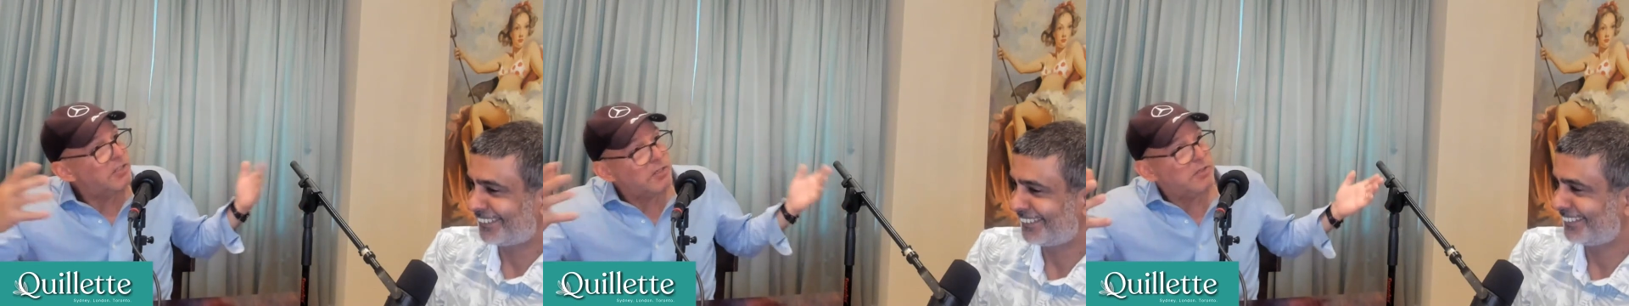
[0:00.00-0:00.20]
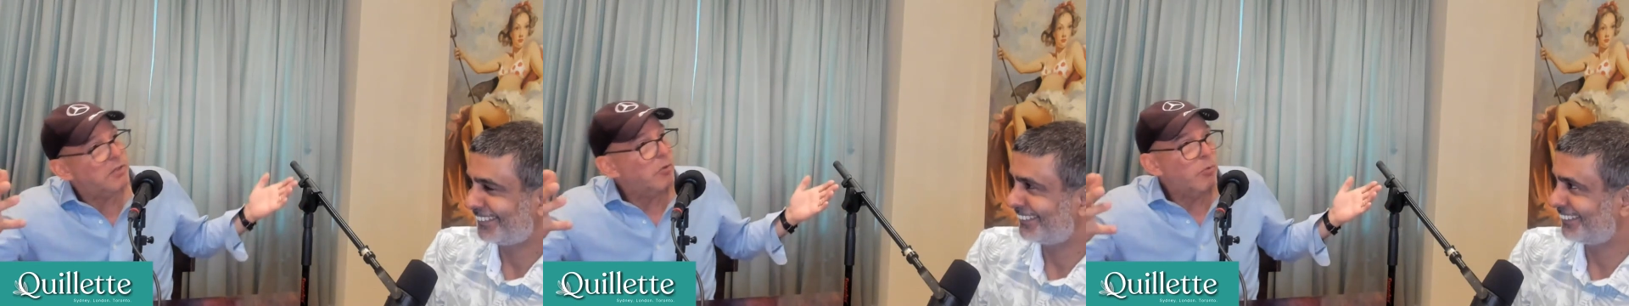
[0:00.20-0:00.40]

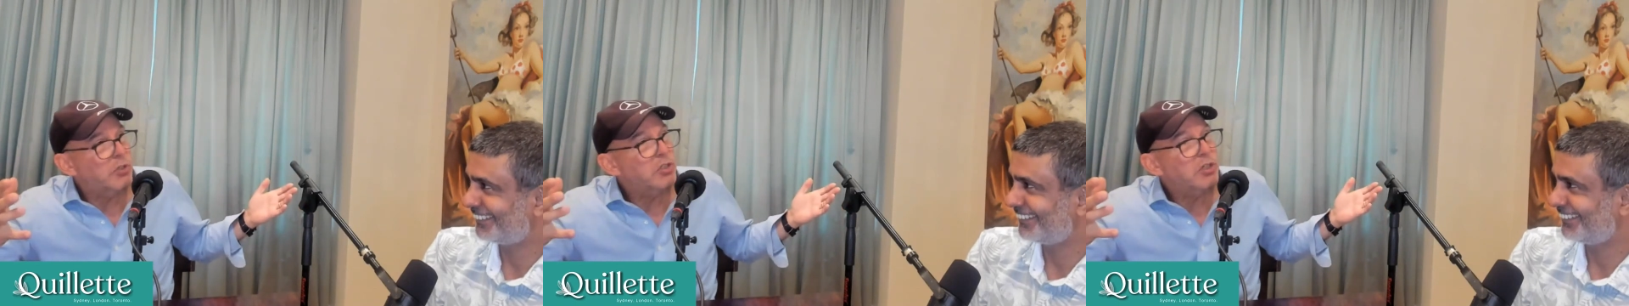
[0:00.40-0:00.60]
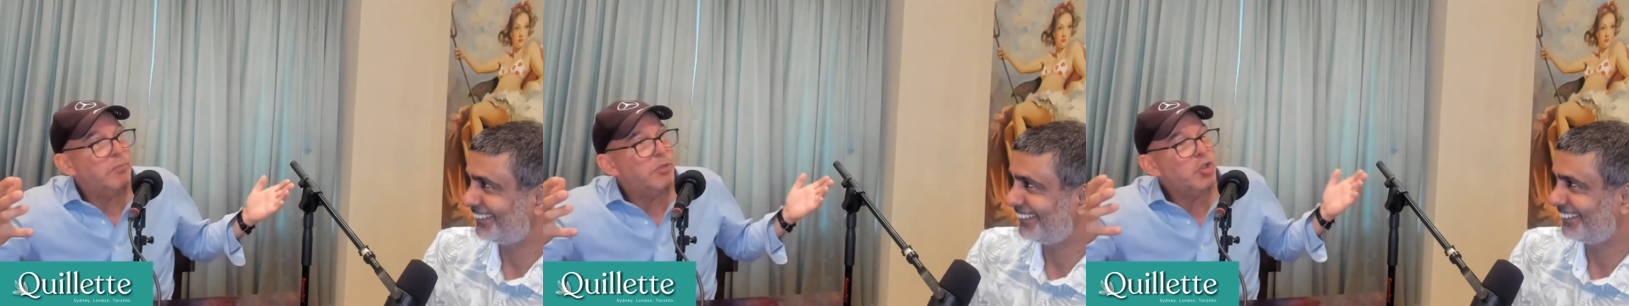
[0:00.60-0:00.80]
Speaker 1: ancestor
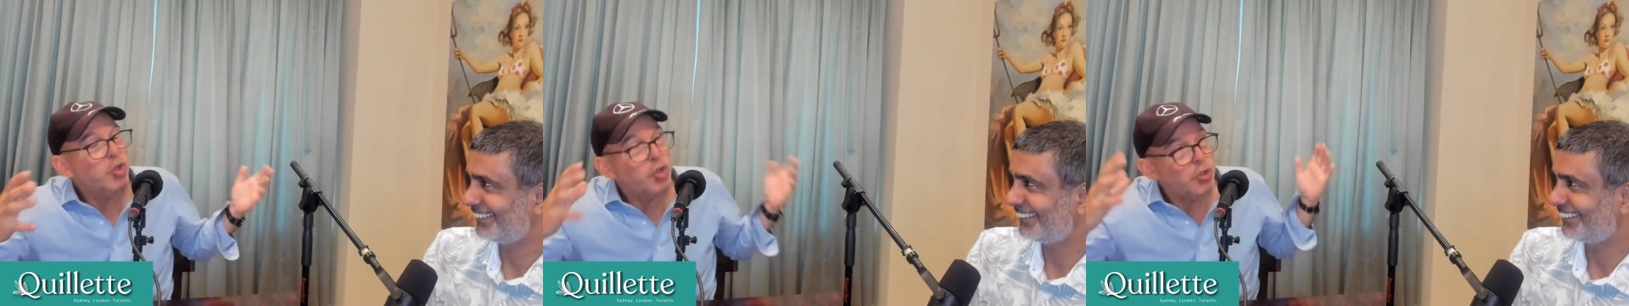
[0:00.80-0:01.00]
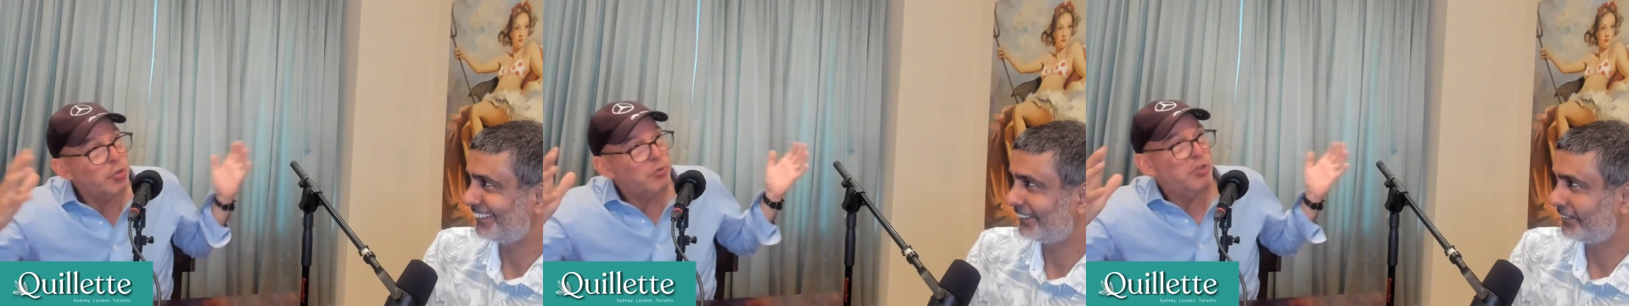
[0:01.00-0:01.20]
worship is
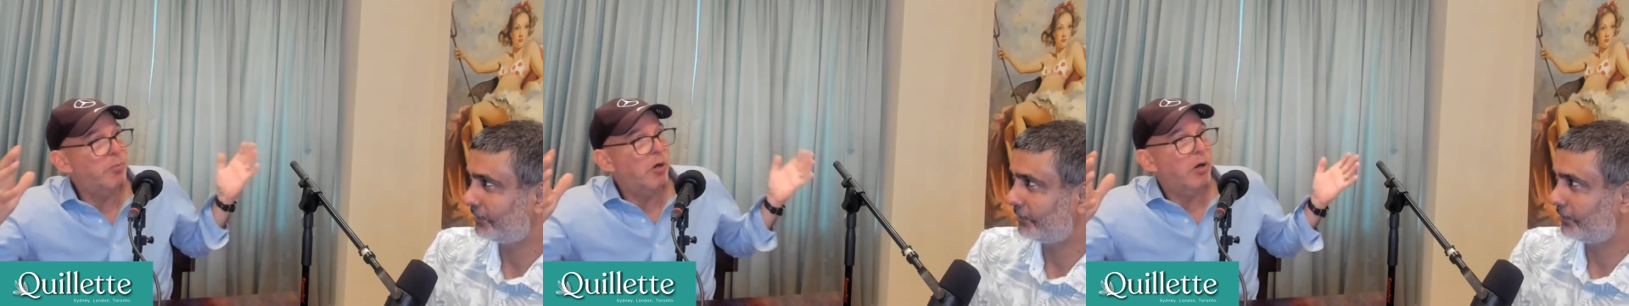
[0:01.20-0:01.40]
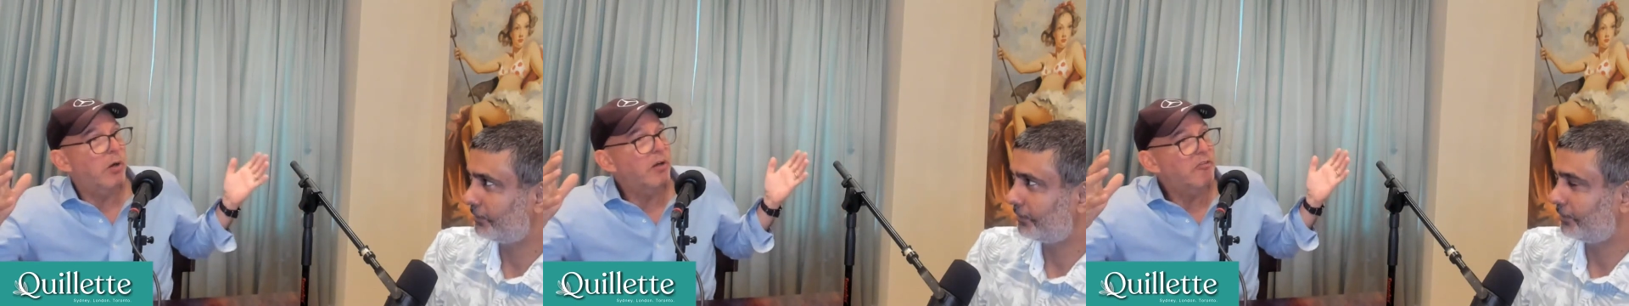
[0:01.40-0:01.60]
a
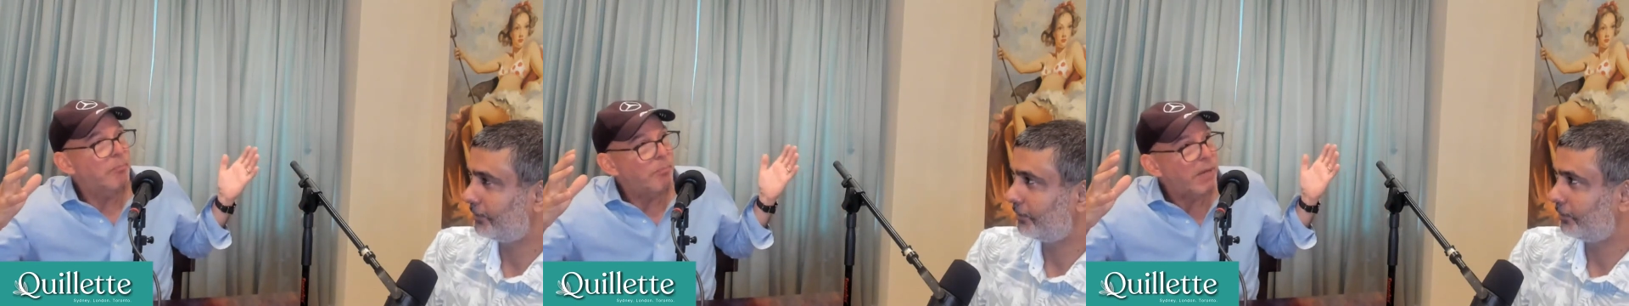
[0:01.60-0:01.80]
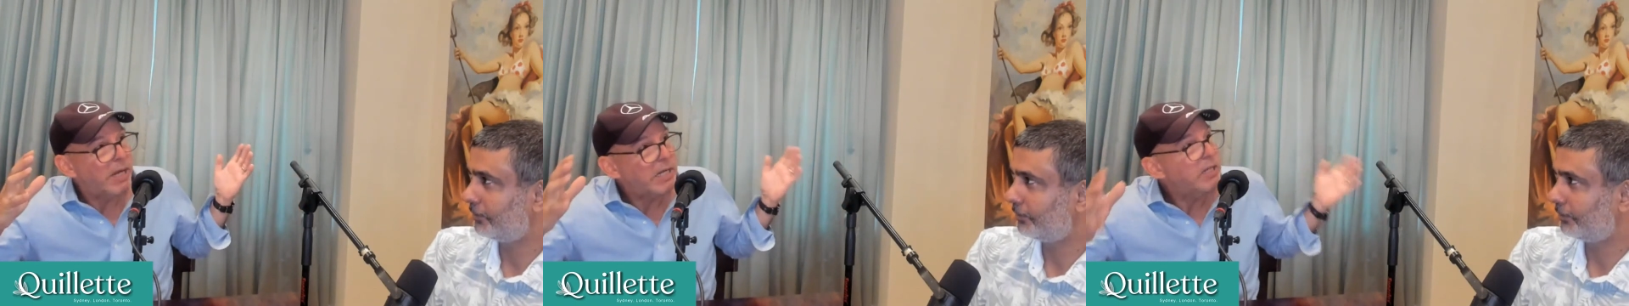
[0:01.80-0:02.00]
huge part of
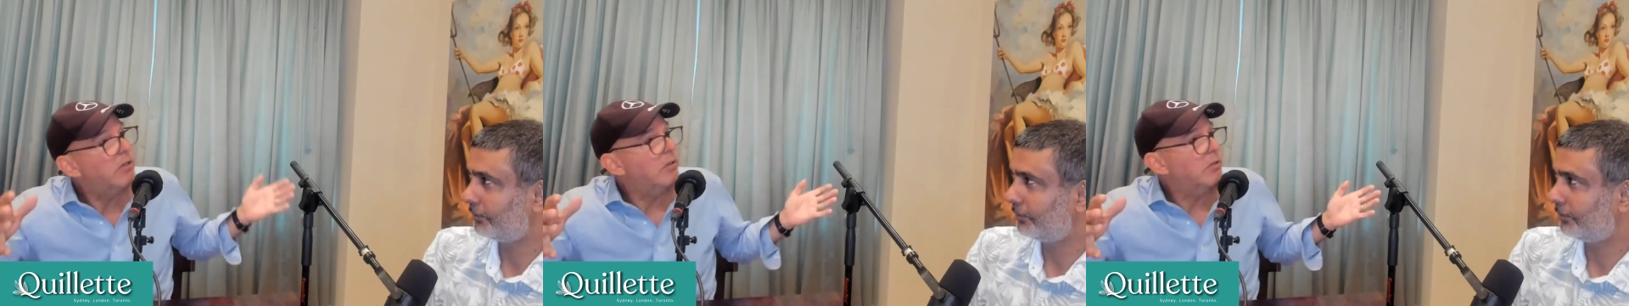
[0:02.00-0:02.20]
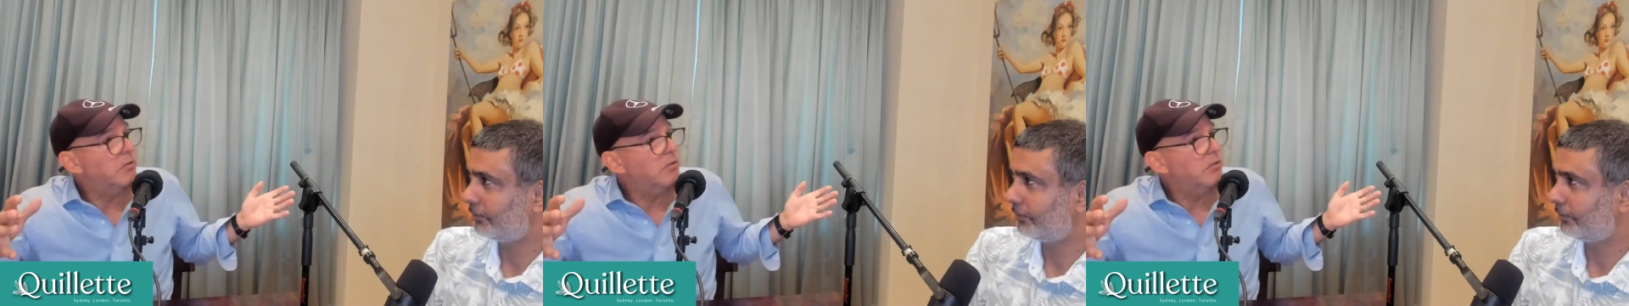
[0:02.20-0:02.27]
many